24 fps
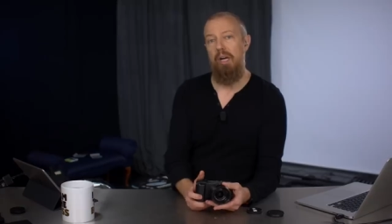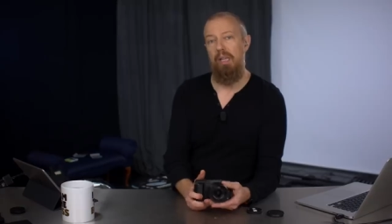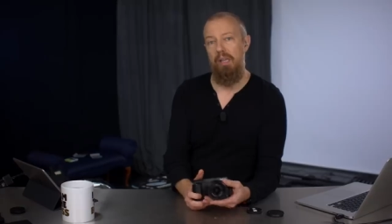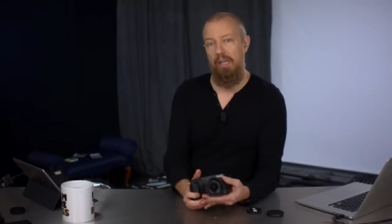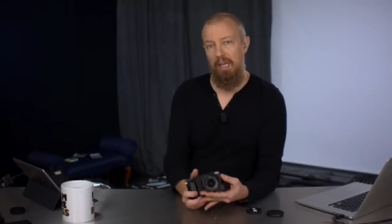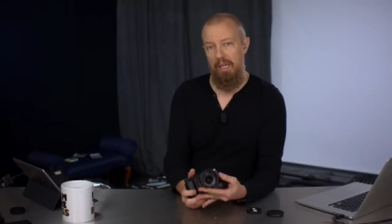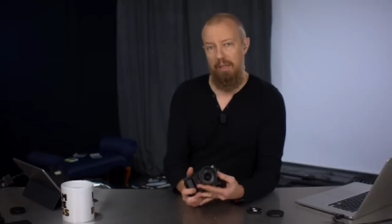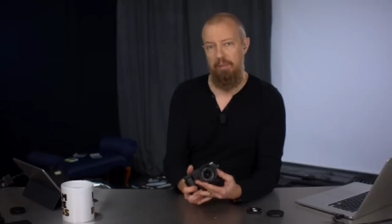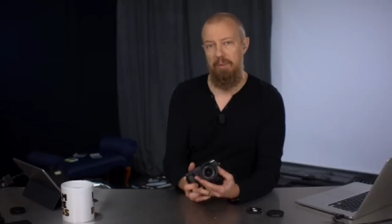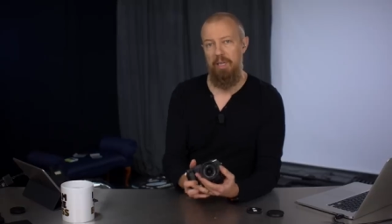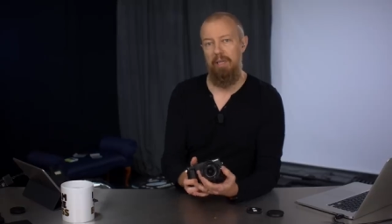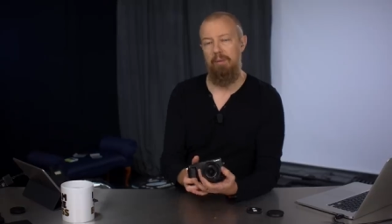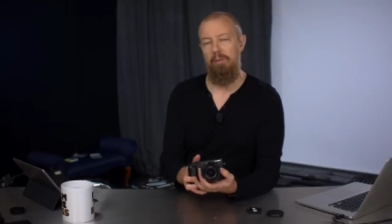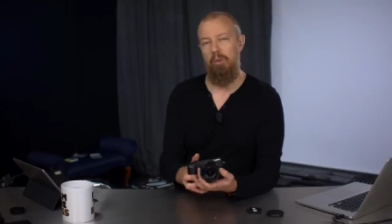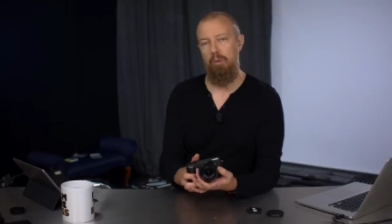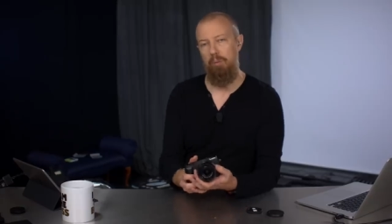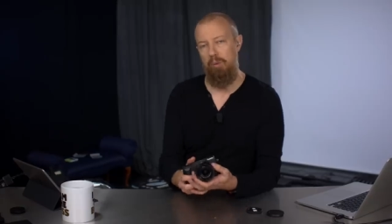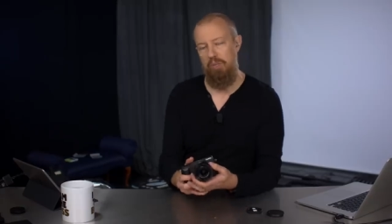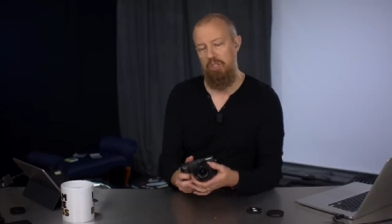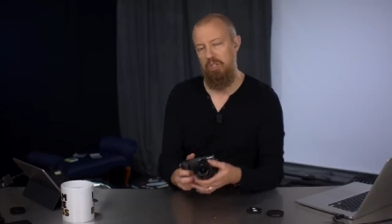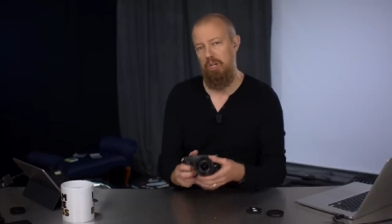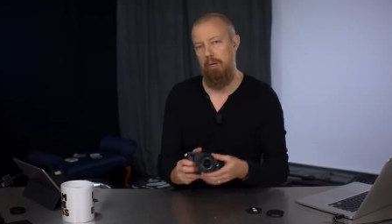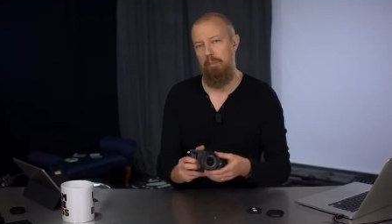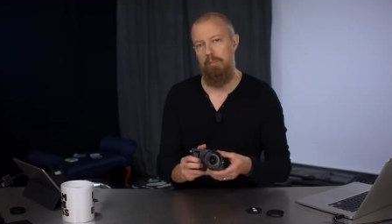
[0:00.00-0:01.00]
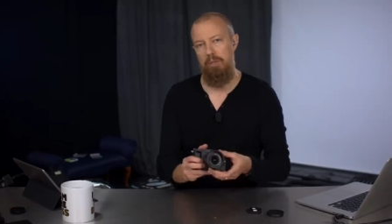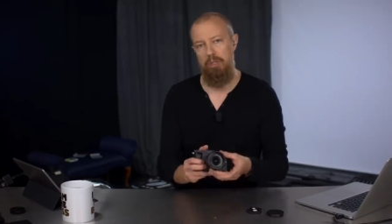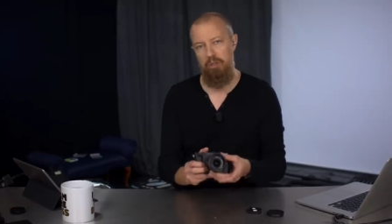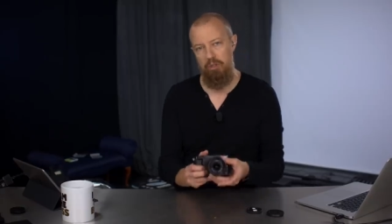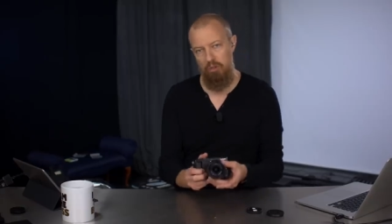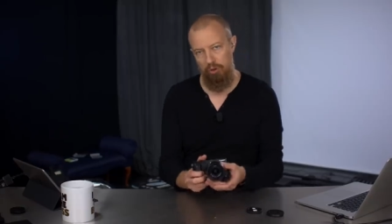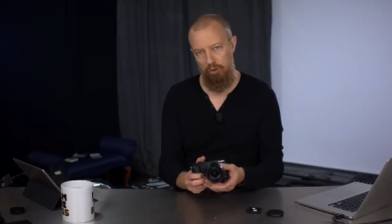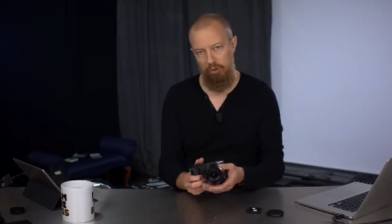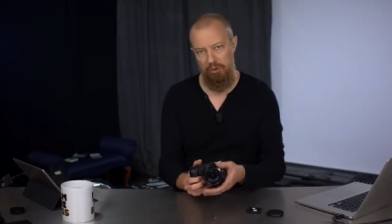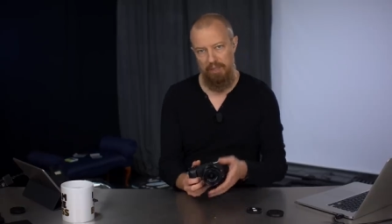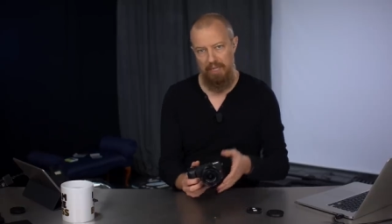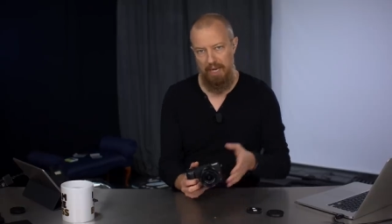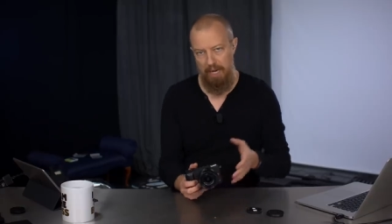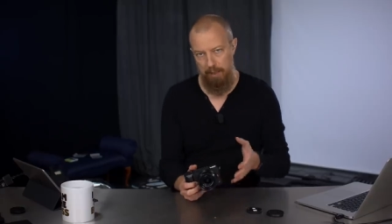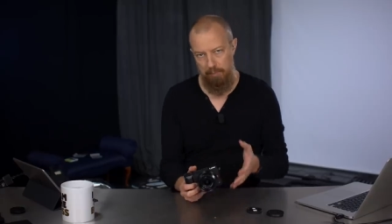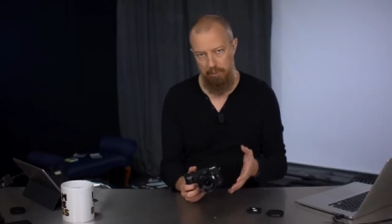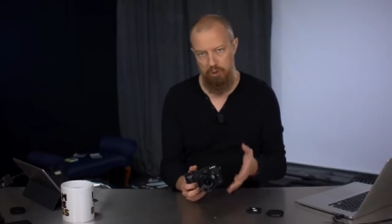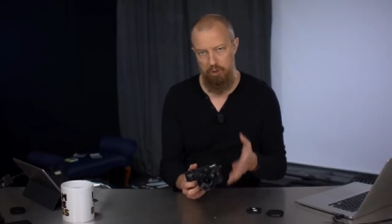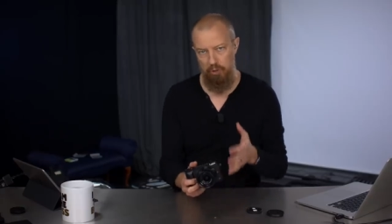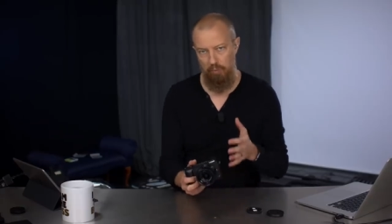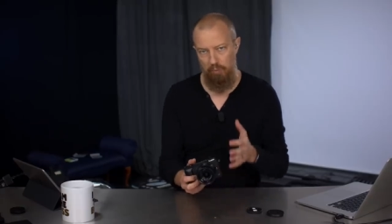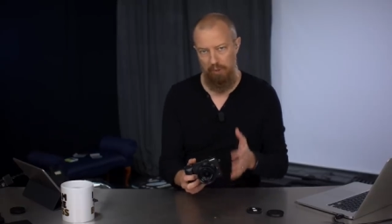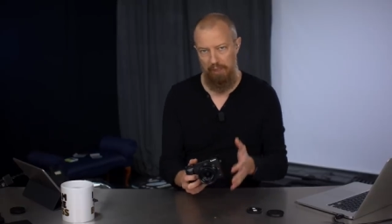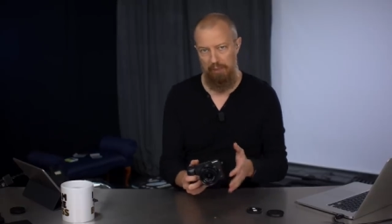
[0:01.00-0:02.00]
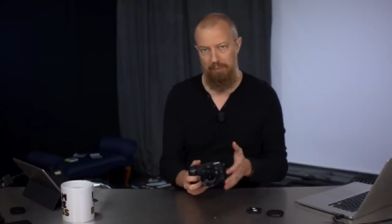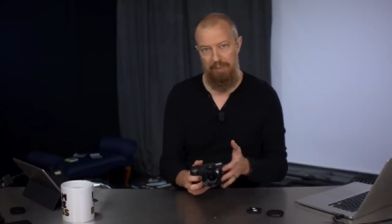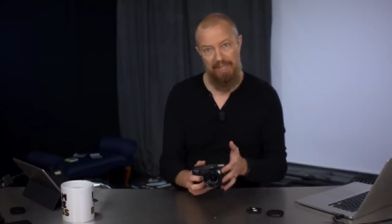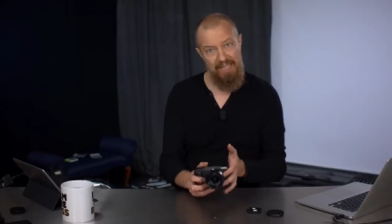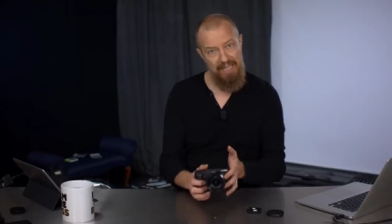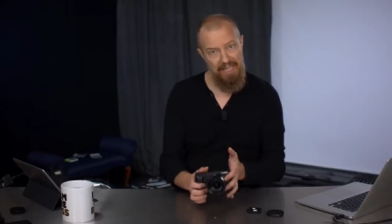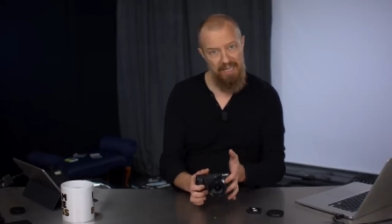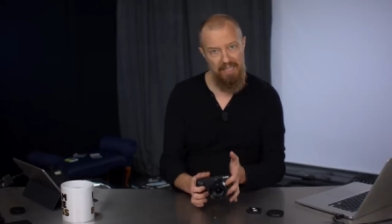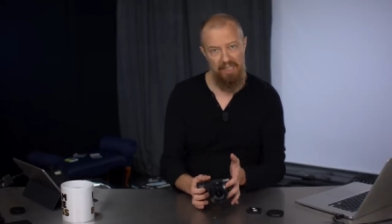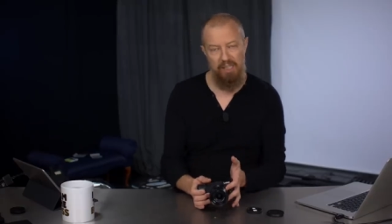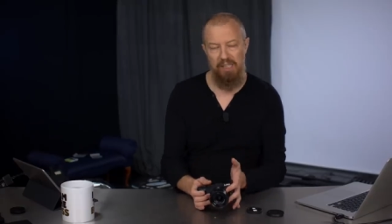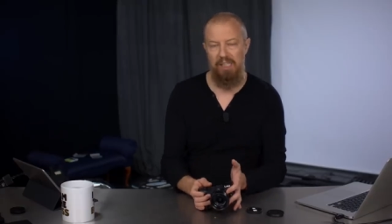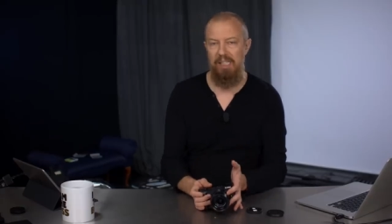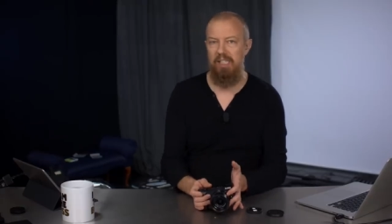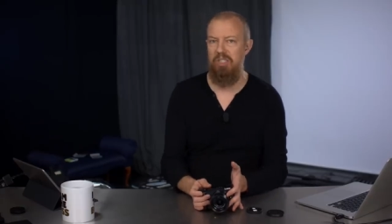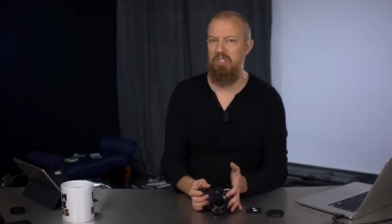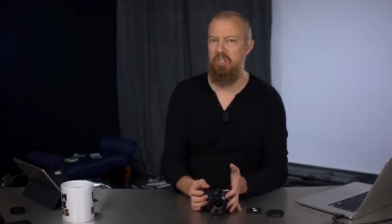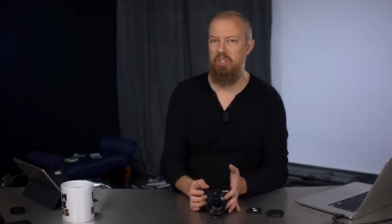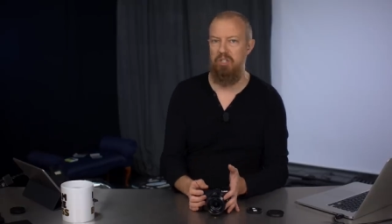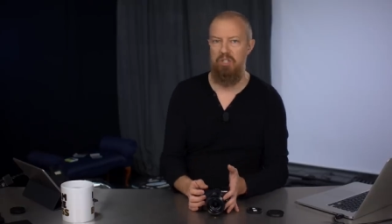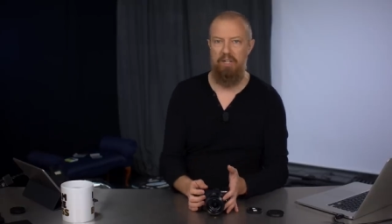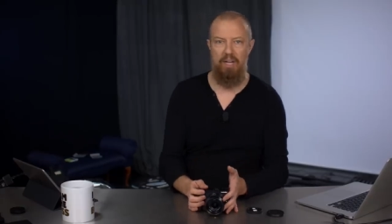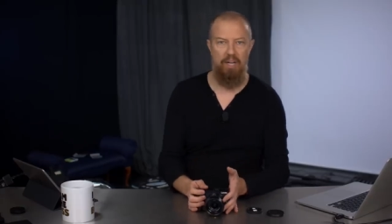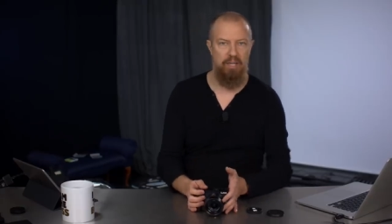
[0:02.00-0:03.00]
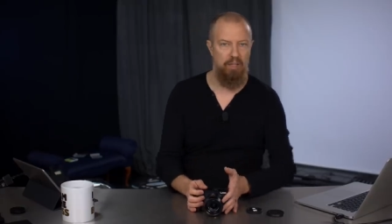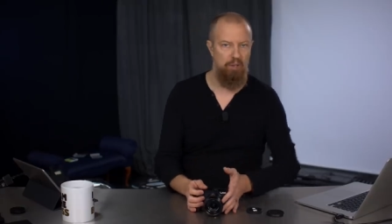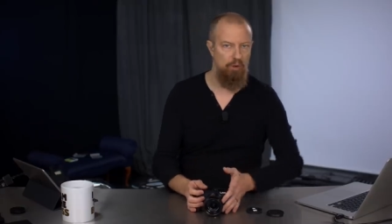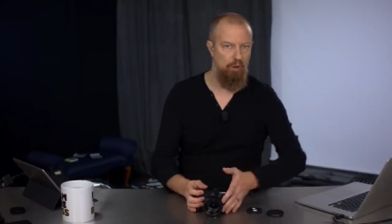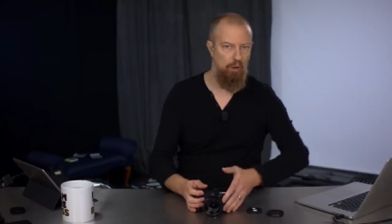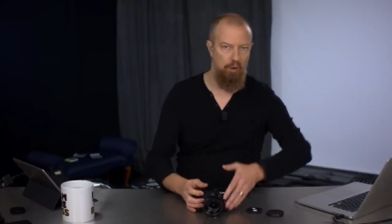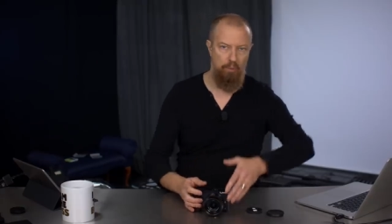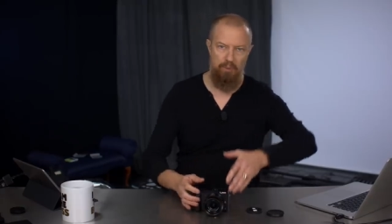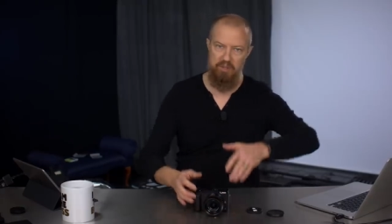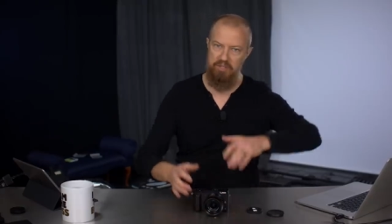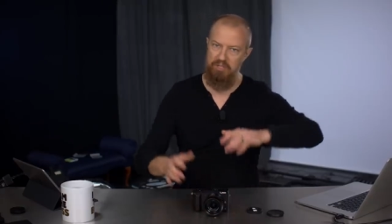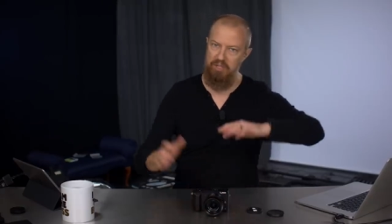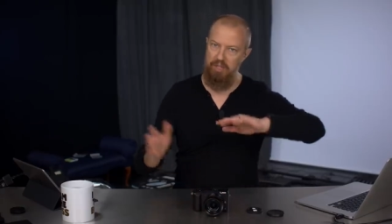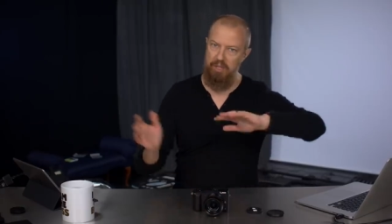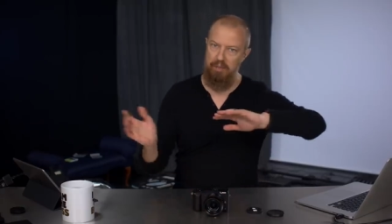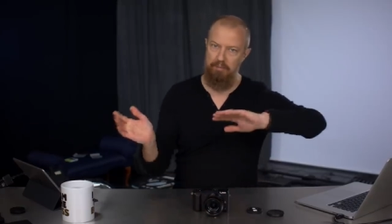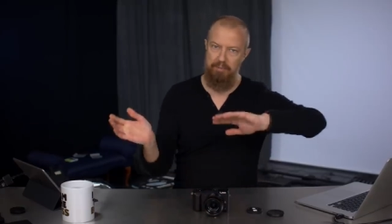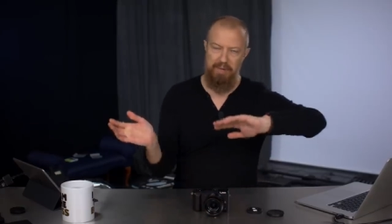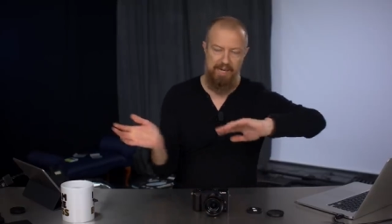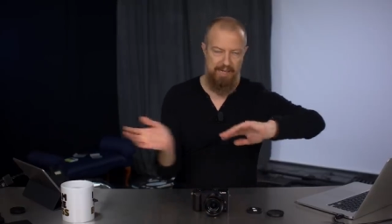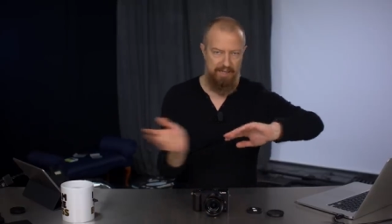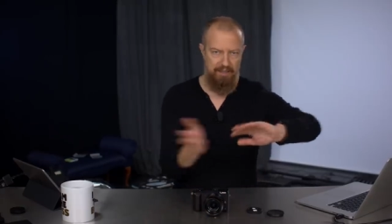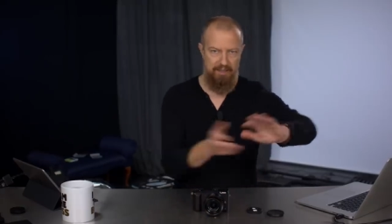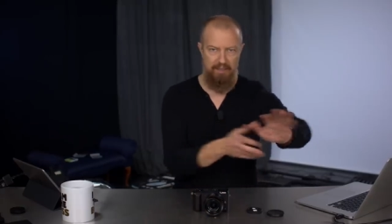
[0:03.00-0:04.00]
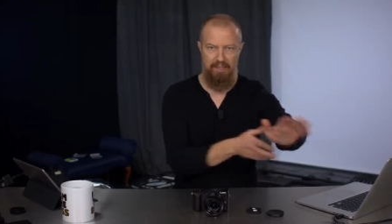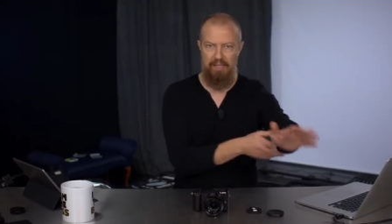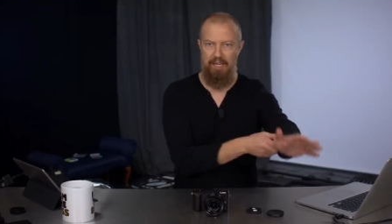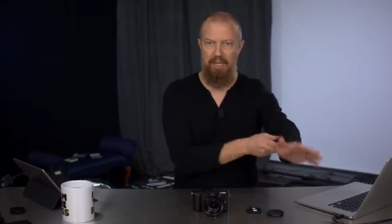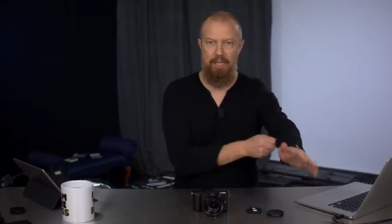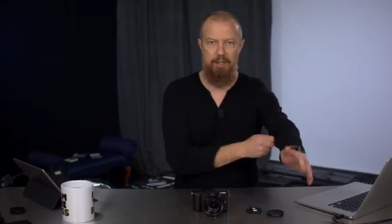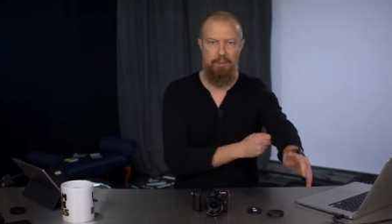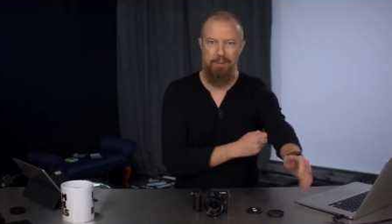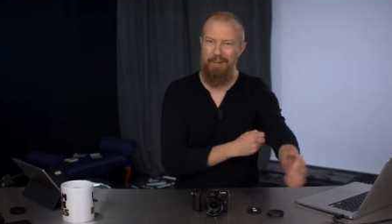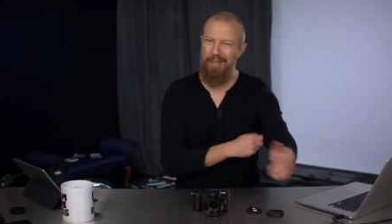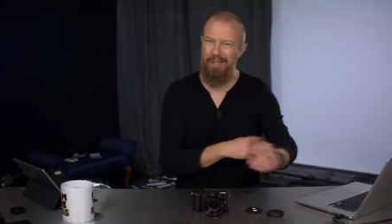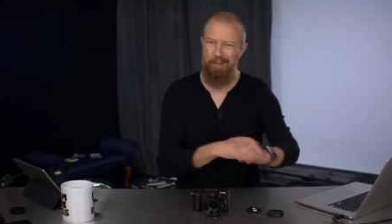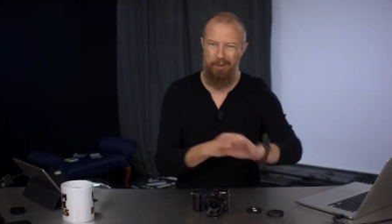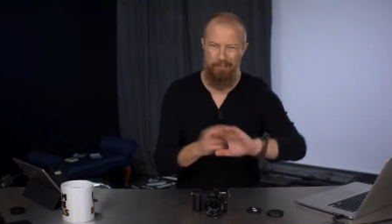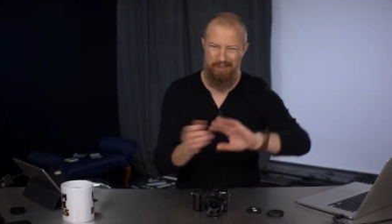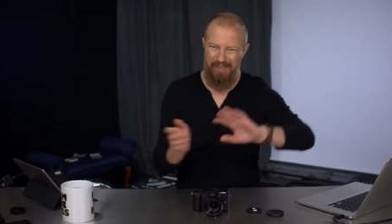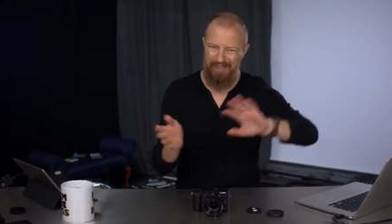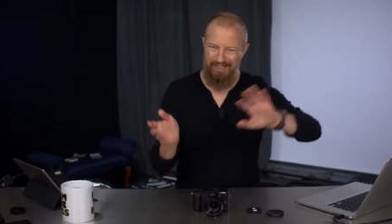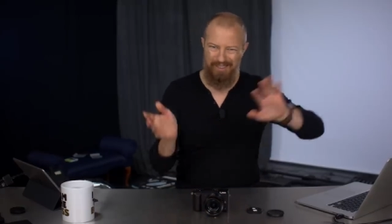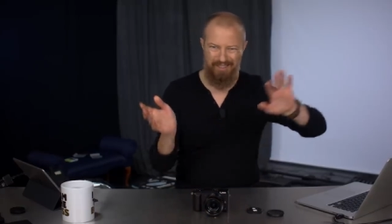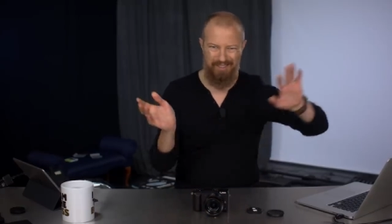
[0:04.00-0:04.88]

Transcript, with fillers: I like being able to reach up and turn the aperture ring mechanically, just like you always did back in the day. You know, I go back